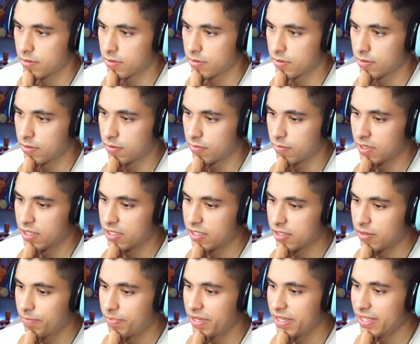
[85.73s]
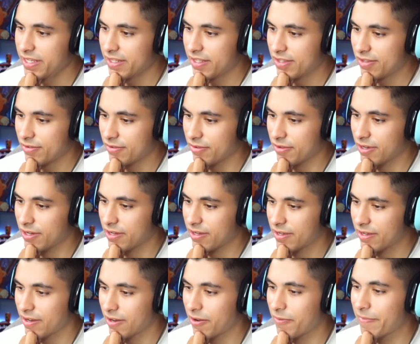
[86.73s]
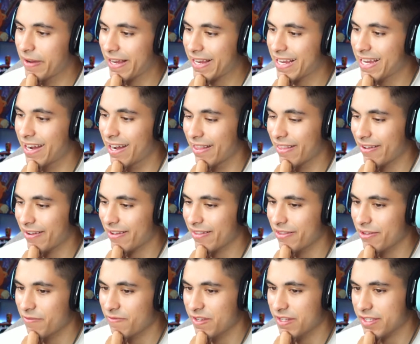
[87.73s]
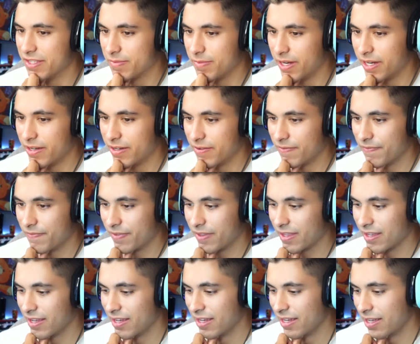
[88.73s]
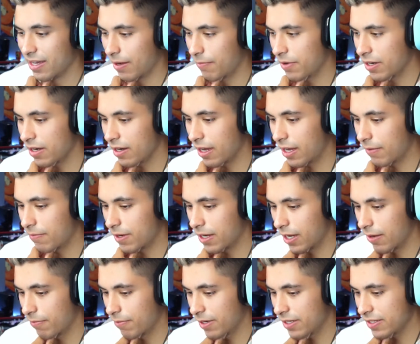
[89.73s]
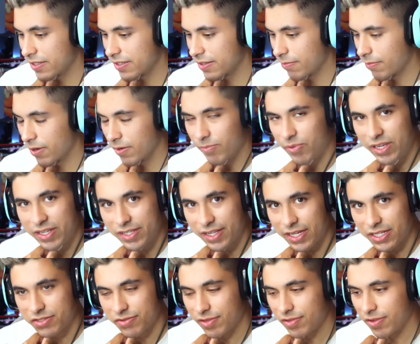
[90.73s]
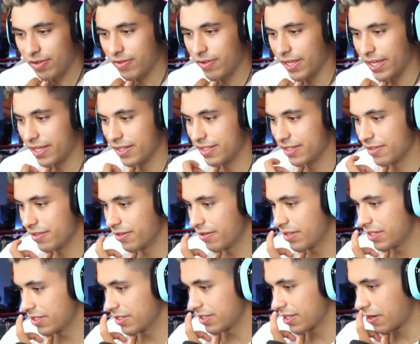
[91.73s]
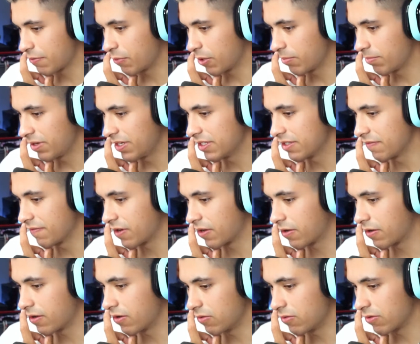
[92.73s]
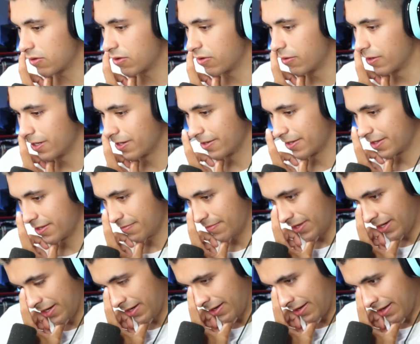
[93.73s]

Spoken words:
The One Piece. Oh my god, look at Luffy's smile. What does the One Piece actually look like? Is it literally just like one piece of gold coin or something?